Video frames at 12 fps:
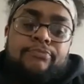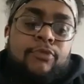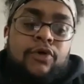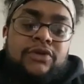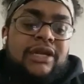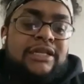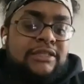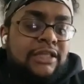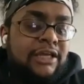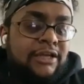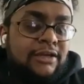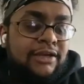more than
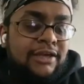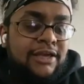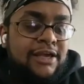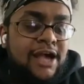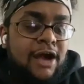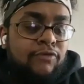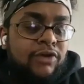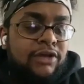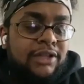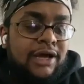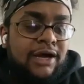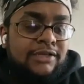anything, I
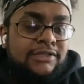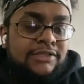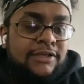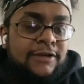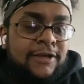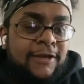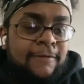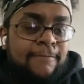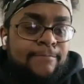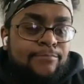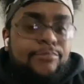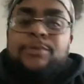realized
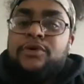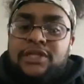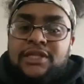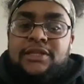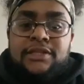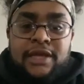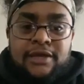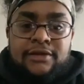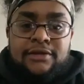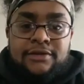people needed that.